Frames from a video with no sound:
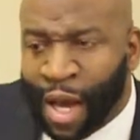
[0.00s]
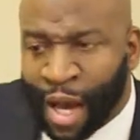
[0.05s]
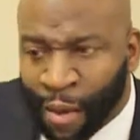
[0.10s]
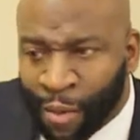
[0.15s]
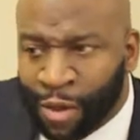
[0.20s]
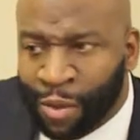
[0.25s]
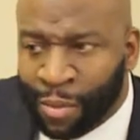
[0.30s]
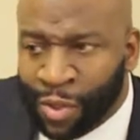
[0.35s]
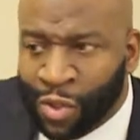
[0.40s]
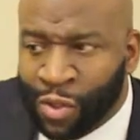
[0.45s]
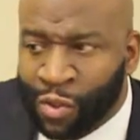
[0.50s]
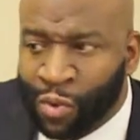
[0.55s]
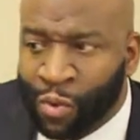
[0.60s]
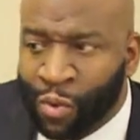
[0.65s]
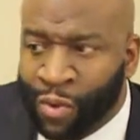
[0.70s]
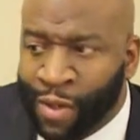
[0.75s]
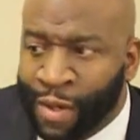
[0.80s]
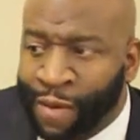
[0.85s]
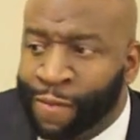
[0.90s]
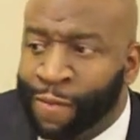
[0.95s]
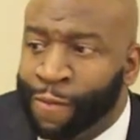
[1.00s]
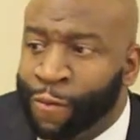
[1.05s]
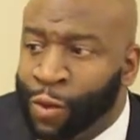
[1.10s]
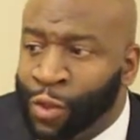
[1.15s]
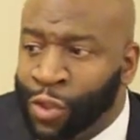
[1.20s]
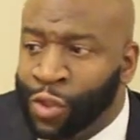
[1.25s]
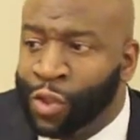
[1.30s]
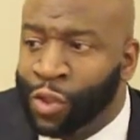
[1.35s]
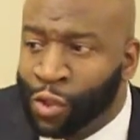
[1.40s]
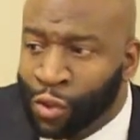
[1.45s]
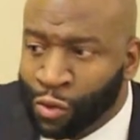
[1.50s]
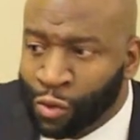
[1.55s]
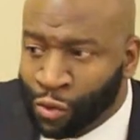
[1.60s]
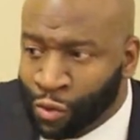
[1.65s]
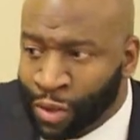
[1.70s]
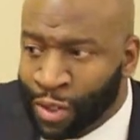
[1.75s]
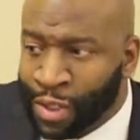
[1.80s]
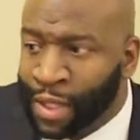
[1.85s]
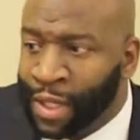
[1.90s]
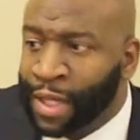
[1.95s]
I want to be sure that for
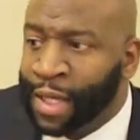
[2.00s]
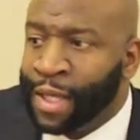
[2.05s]
children,